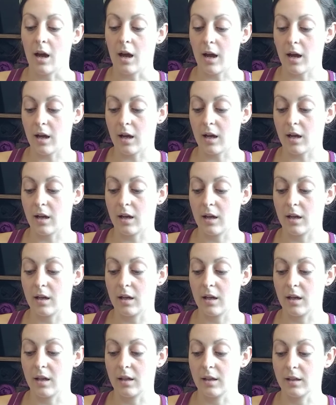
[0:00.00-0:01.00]

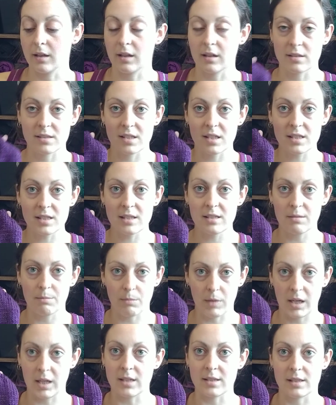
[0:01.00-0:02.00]
Because this is
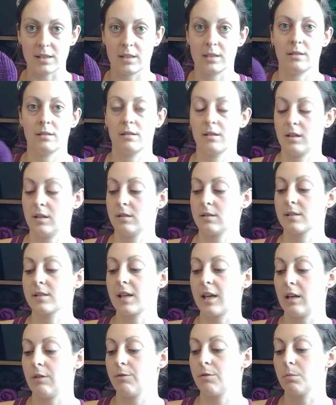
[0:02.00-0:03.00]
amazing, this
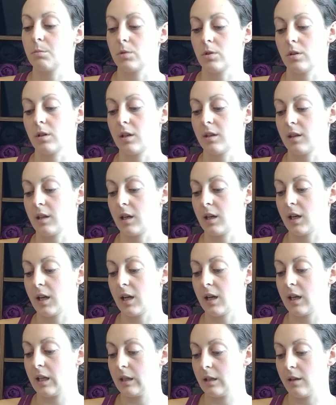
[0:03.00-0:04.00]
skein from Turkey that I
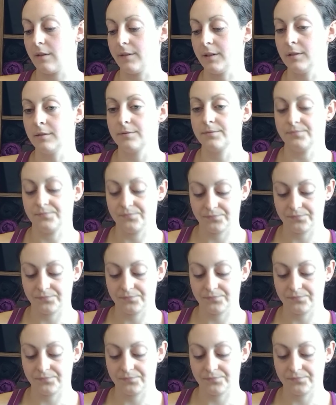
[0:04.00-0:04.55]
got. I love it.